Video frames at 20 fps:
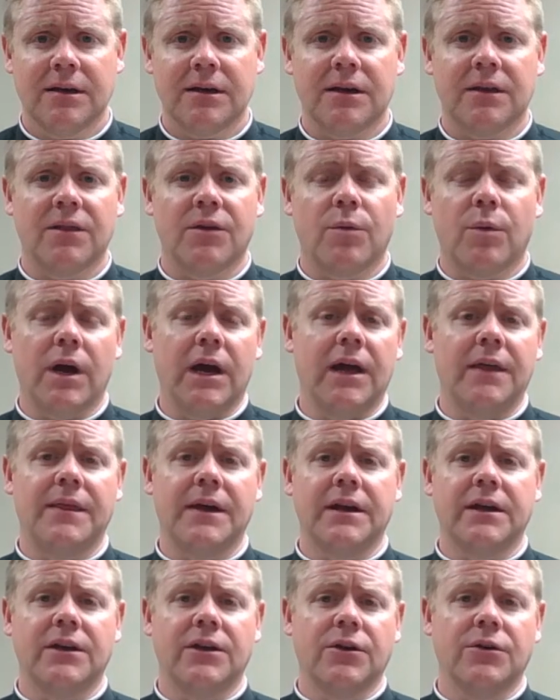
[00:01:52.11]
in the way
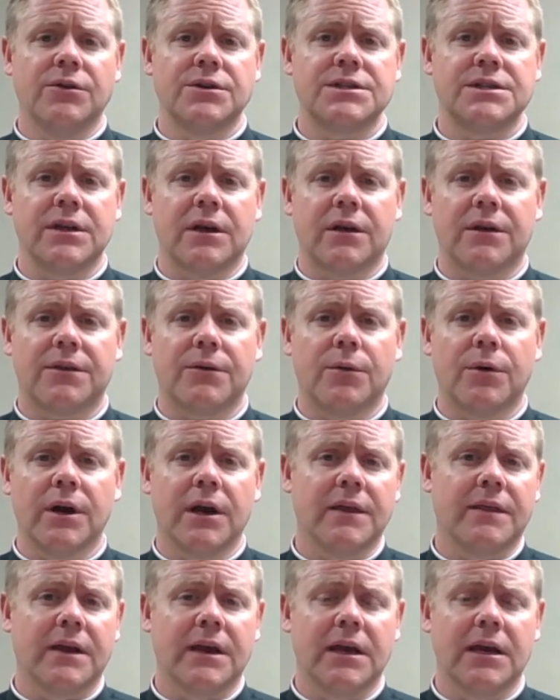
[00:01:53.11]
that he used the
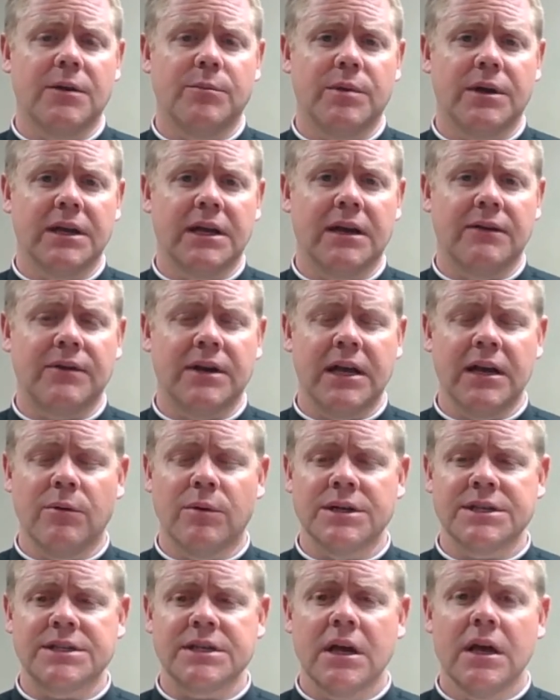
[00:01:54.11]
authority that he had been given. He
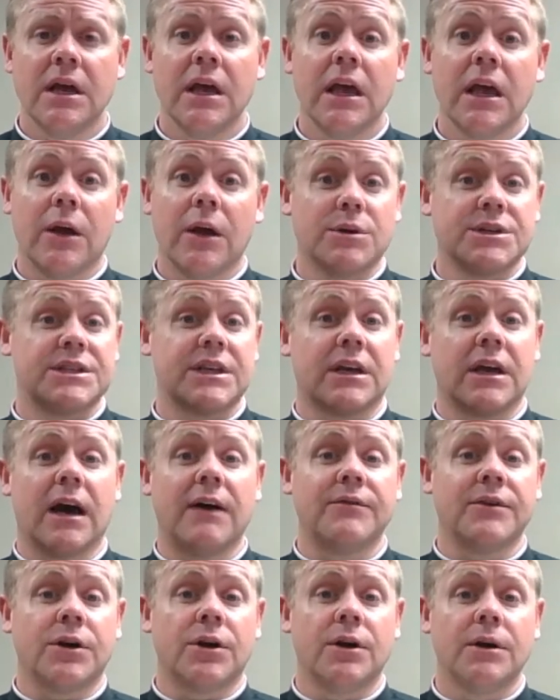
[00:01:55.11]
was the
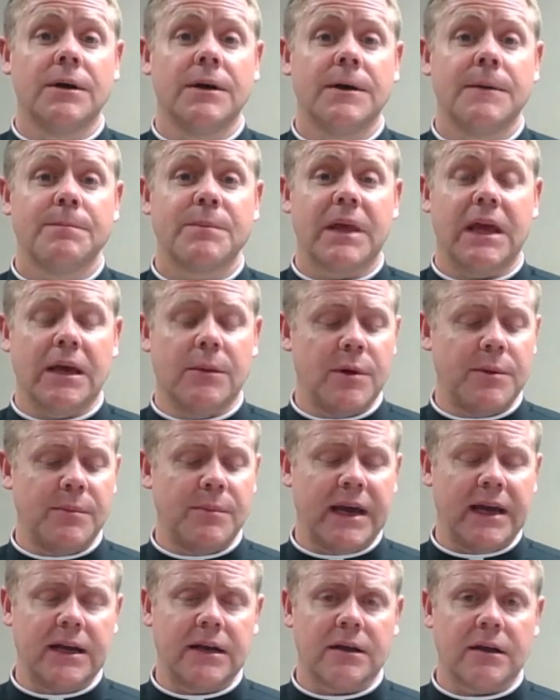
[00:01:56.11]
governor. He had been
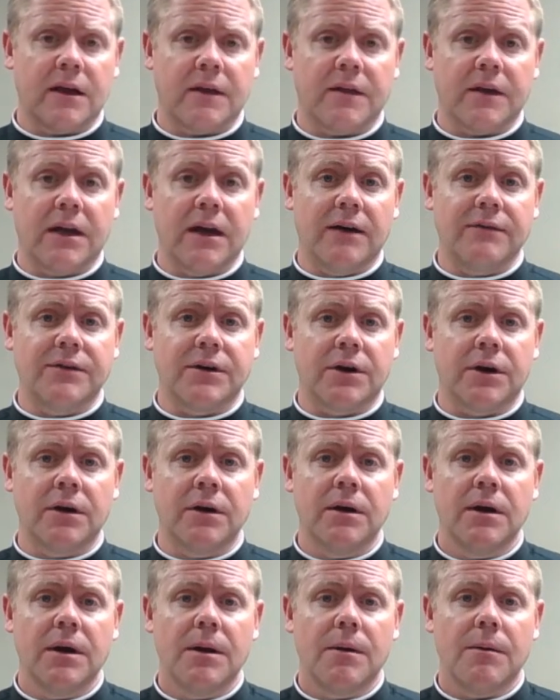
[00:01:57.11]
made the
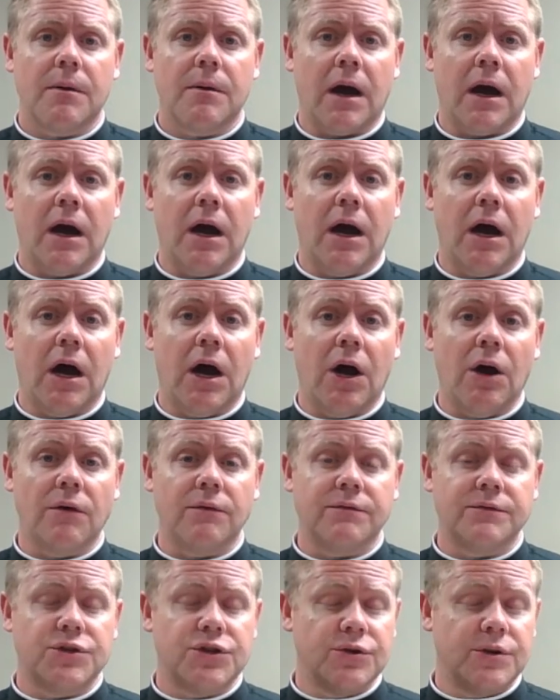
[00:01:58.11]
governor
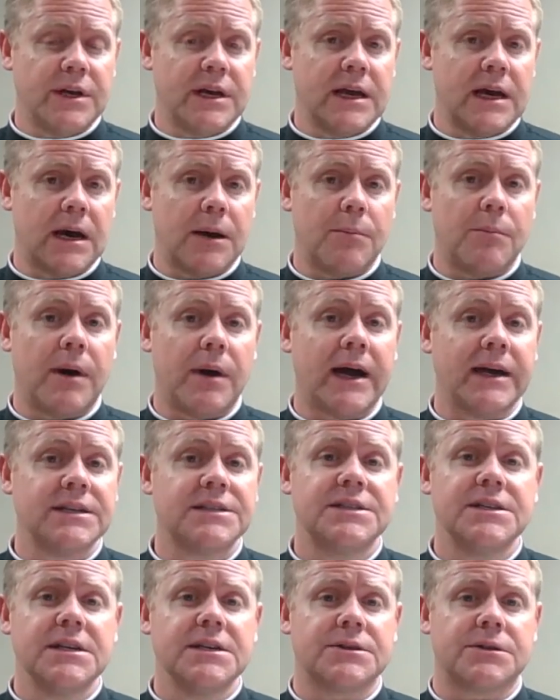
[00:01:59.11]
of Judea by
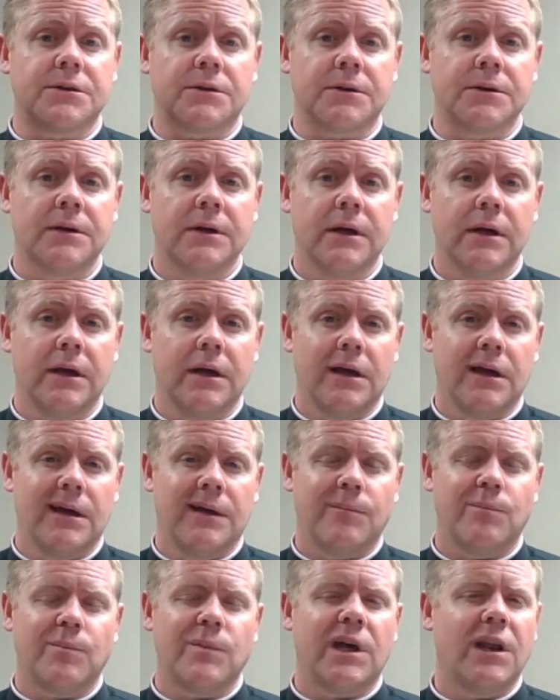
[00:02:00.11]
Caesar.
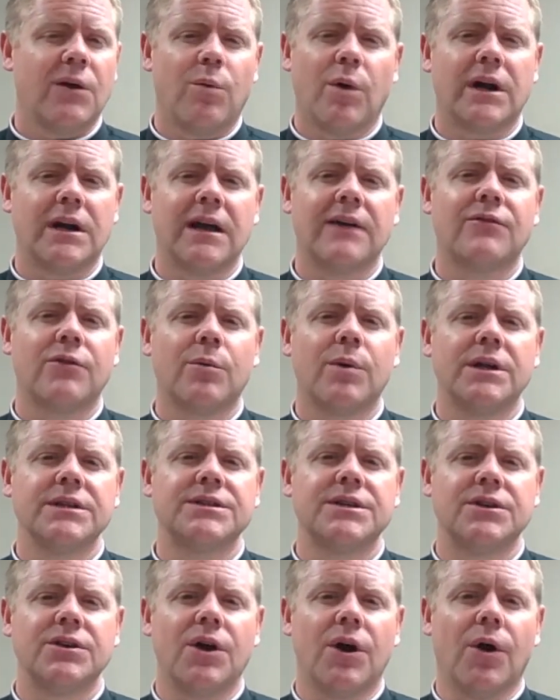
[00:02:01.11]
And he wanted everyone
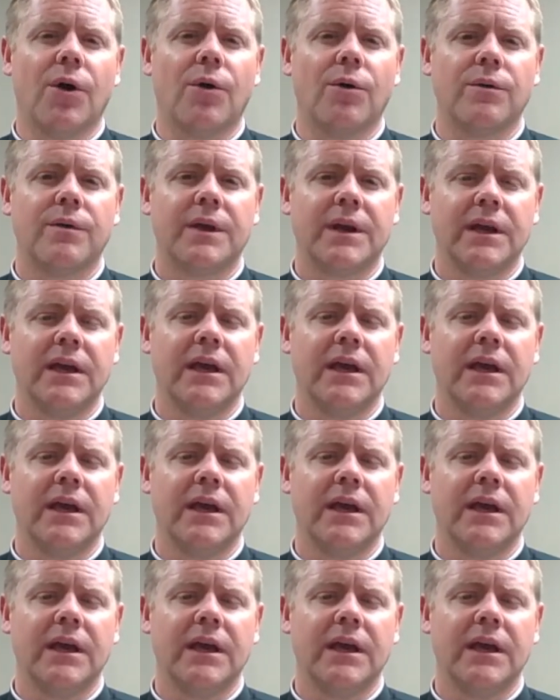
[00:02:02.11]
to know that